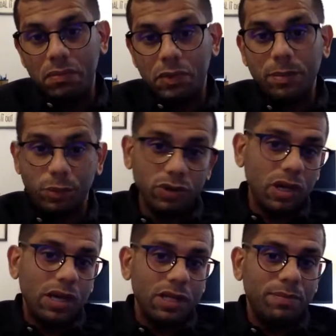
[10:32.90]

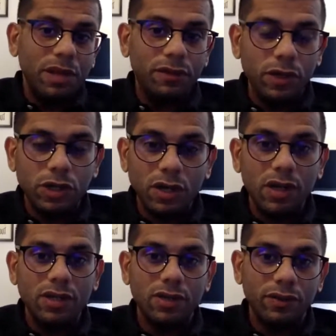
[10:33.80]
supposedly the
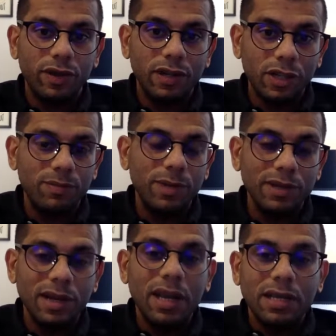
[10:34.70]
beneficiaries of that
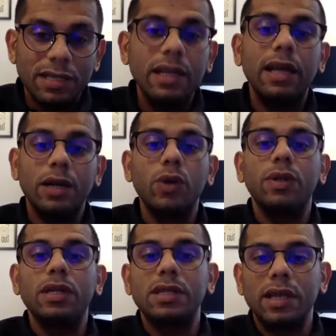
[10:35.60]
judgment say that, no,
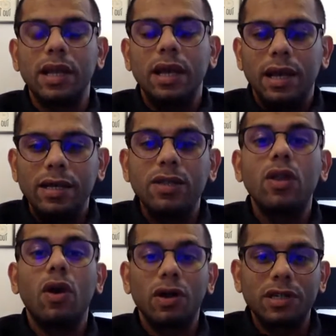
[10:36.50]
this is
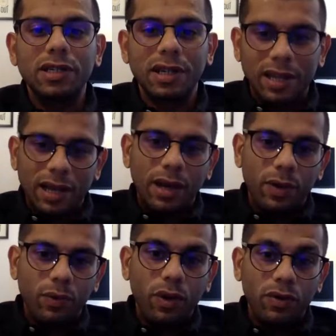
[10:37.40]
not
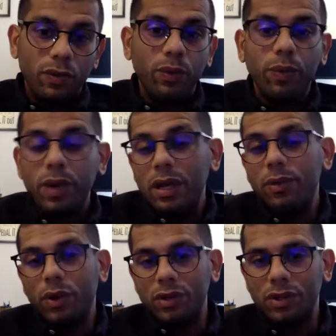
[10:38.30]
what
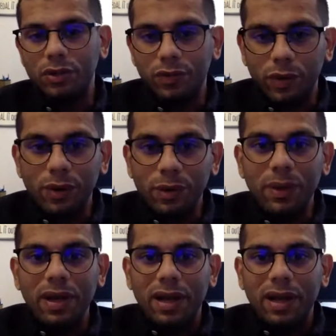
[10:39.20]
we want to follow.